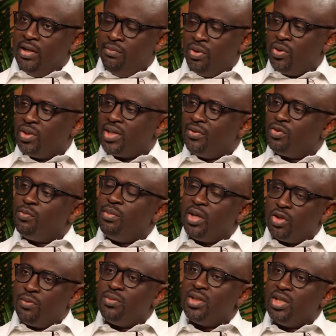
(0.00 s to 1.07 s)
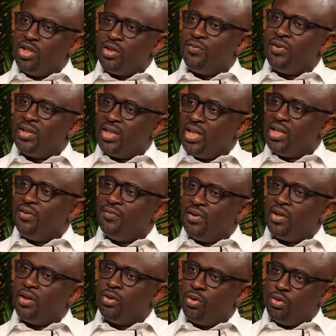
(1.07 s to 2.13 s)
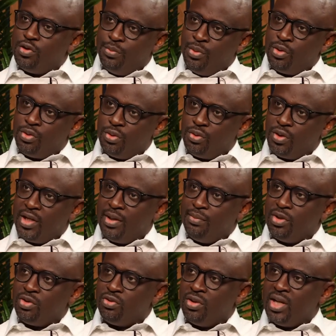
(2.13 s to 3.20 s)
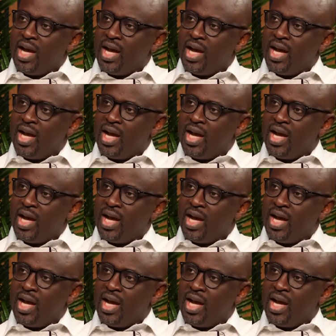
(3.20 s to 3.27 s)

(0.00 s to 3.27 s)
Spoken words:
because I have to make some significant contribution to chemistry.